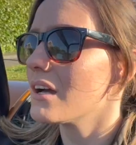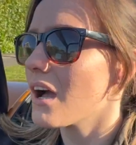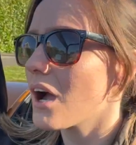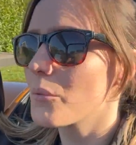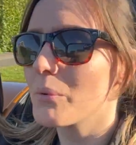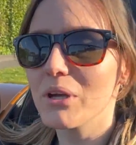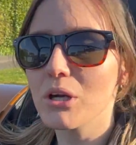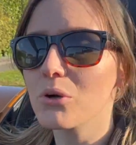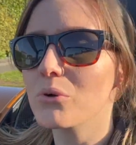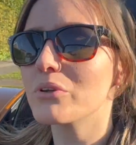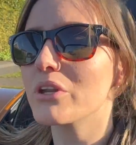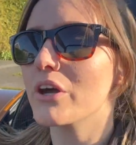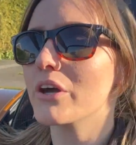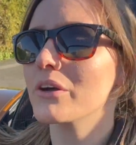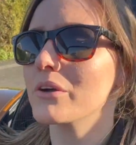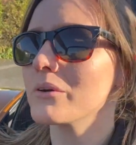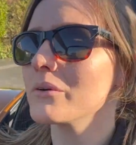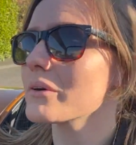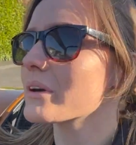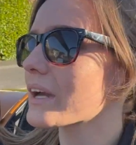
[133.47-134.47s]
We all
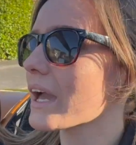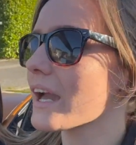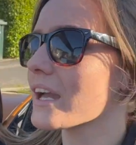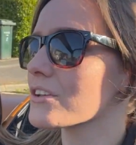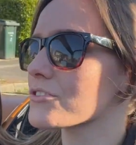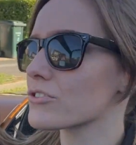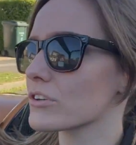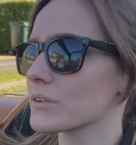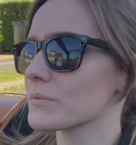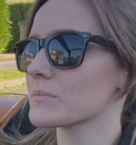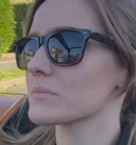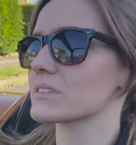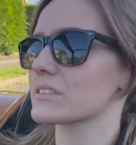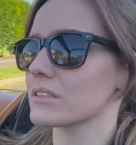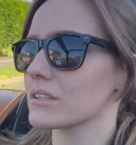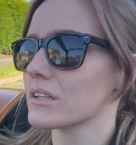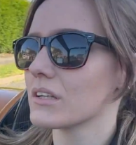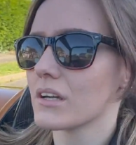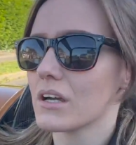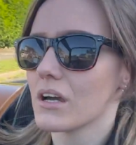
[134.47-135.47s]
know Caterhams
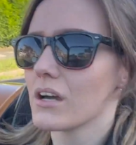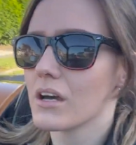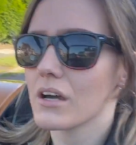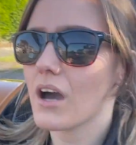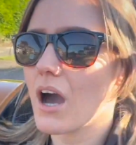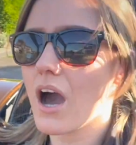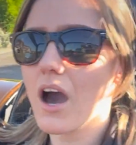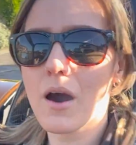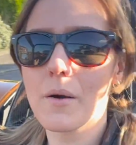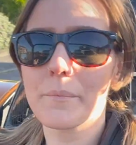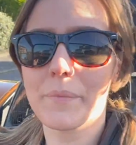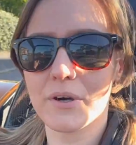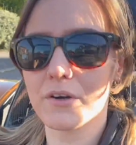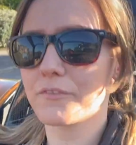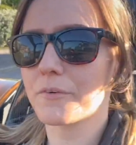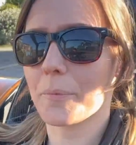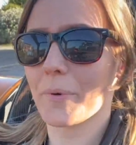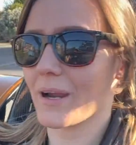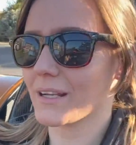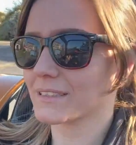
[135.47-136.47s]
aren't built
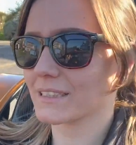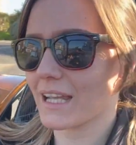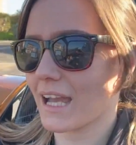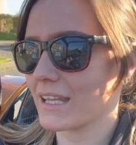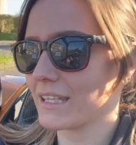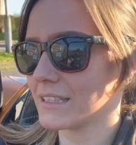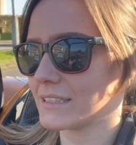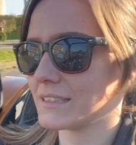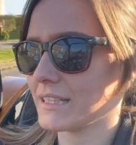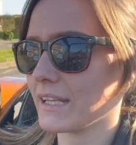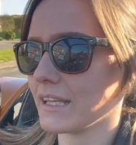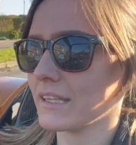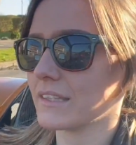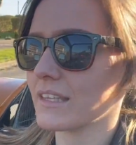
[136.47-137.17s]
for practicality.